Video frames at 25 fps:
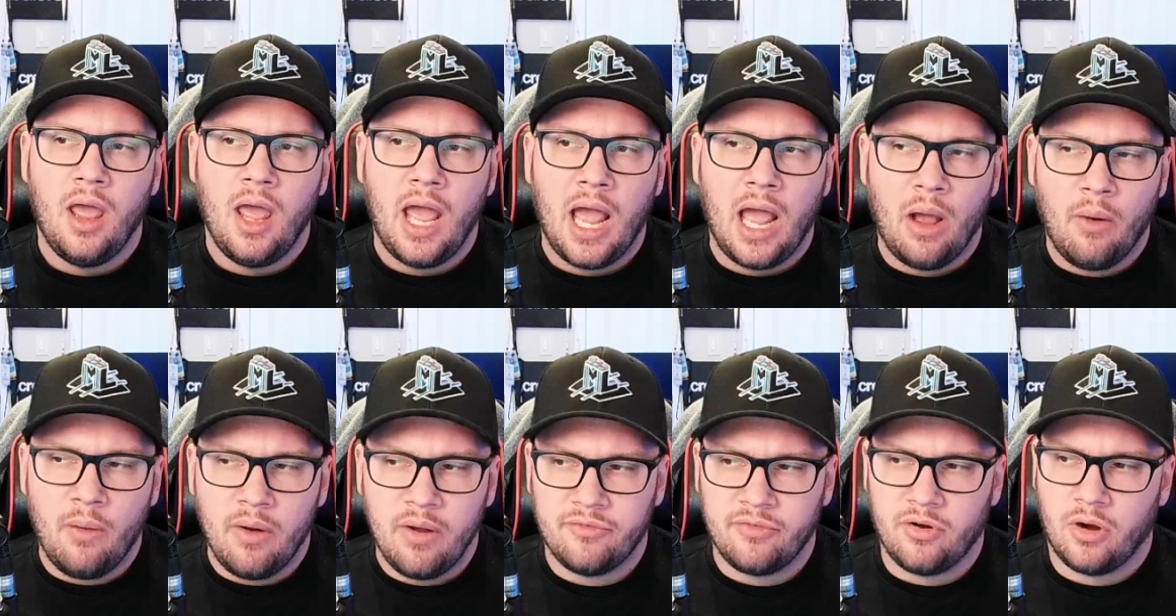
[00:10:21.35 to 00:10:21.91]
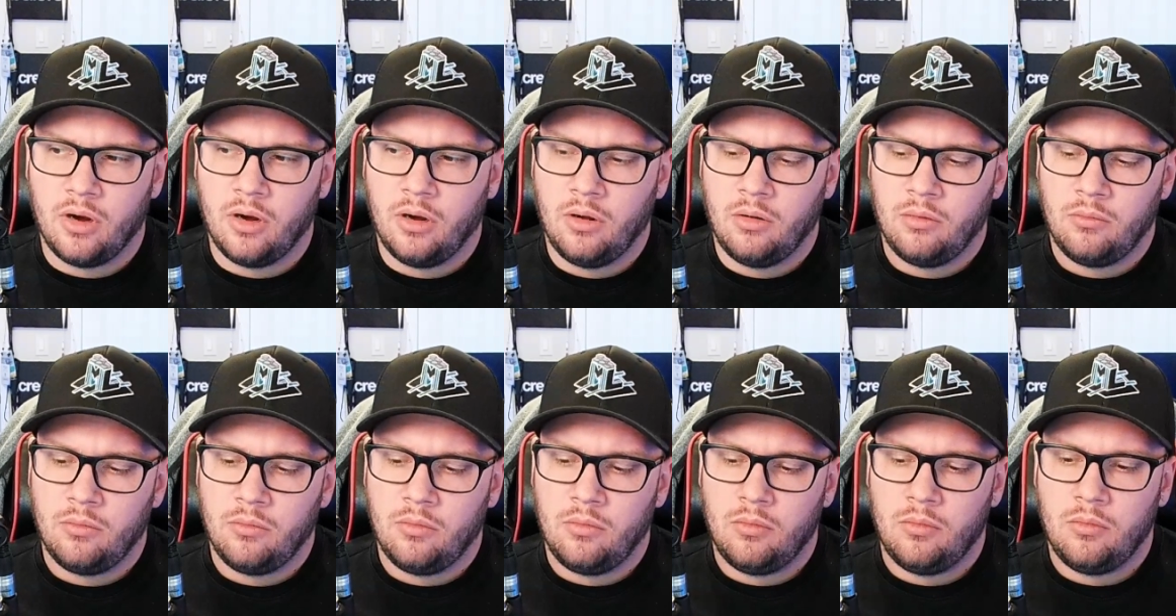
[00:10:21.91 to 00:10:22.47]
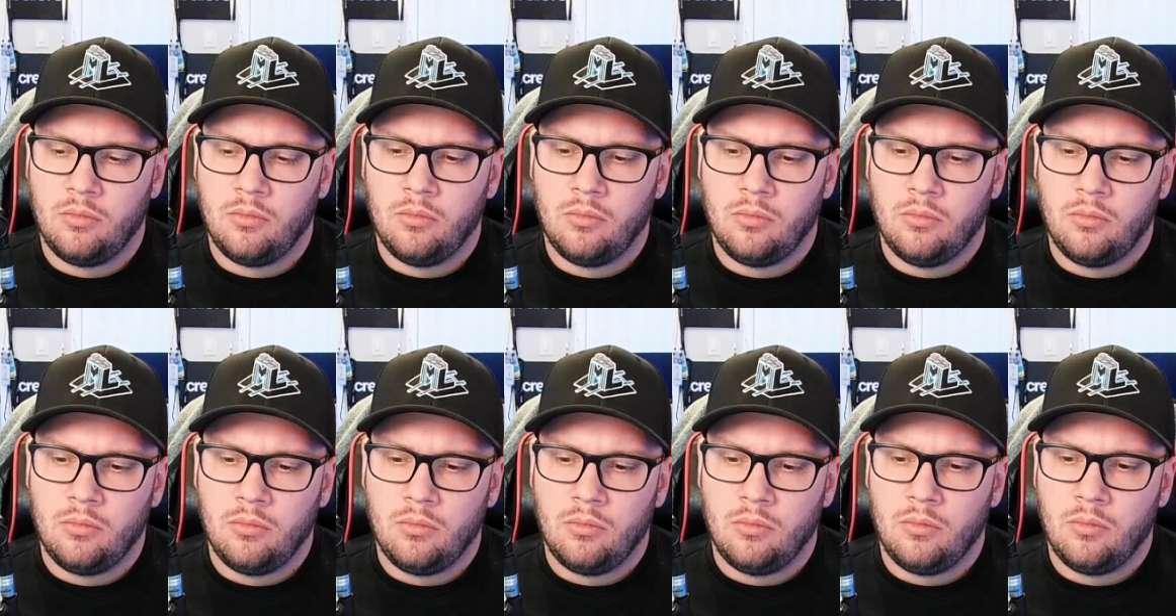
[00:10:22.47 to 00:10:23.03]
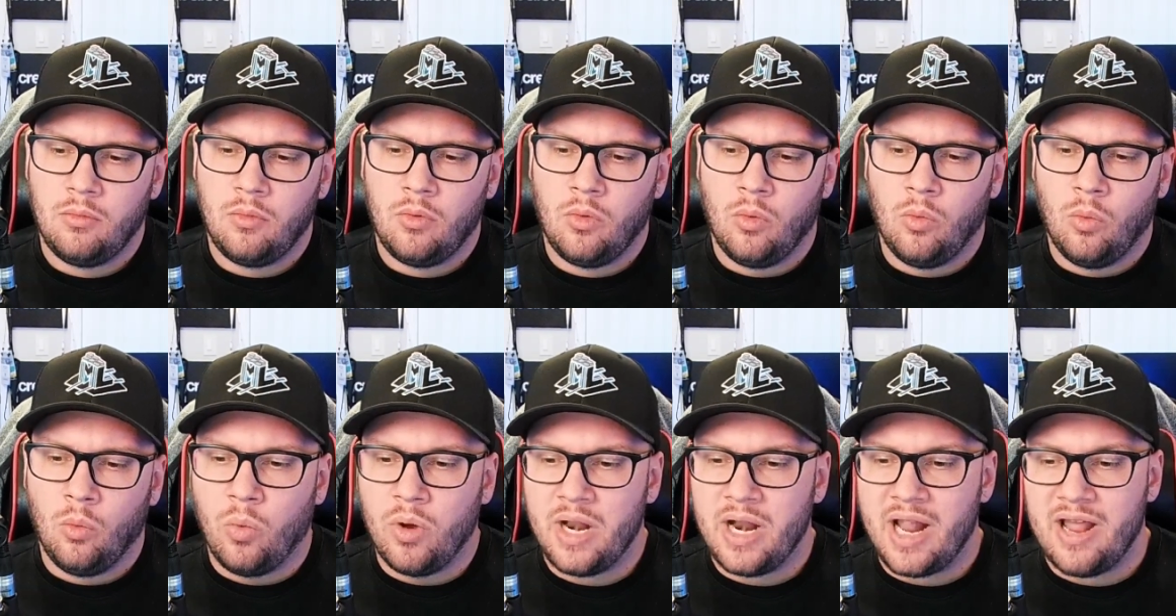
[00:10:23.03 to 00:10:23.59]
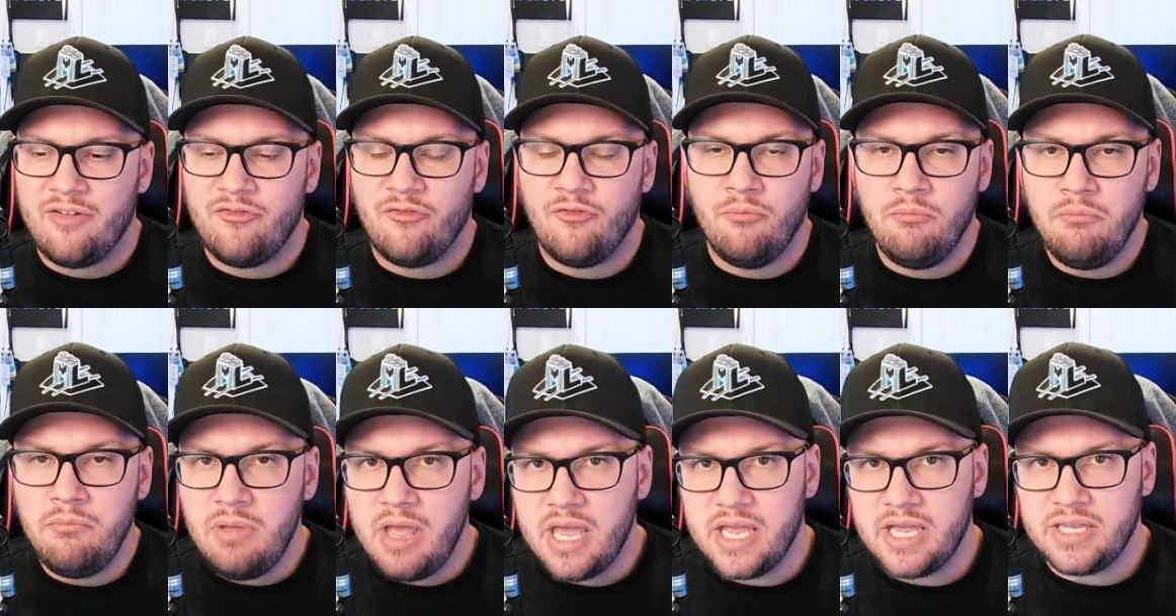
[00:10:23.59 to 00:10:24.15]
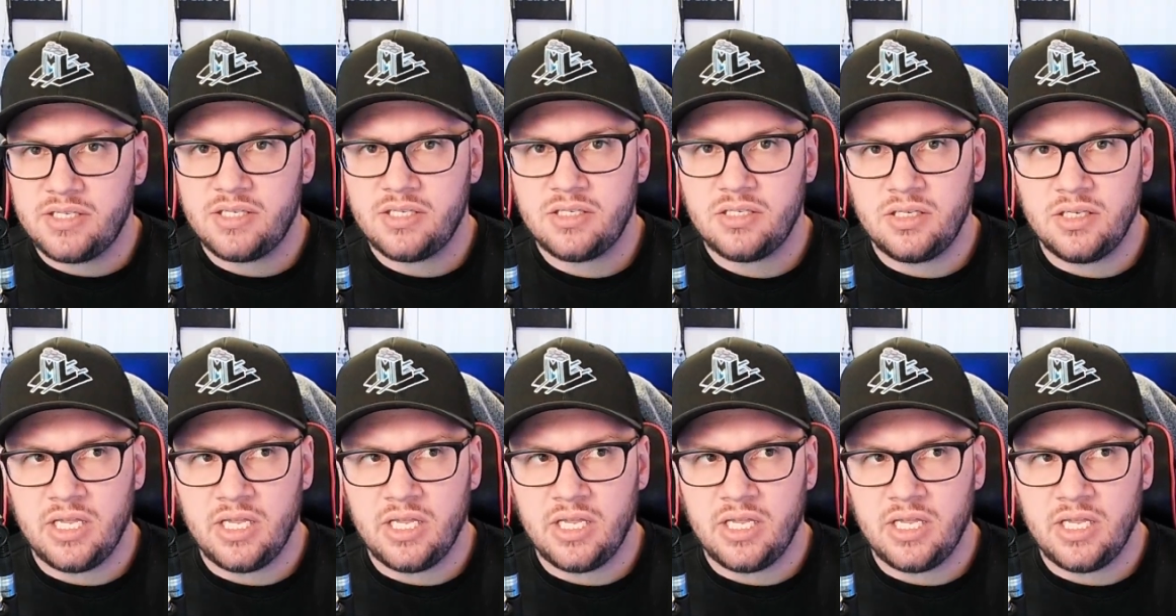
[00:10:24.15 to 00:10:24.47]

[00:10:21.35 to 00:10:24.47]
However, what I've missed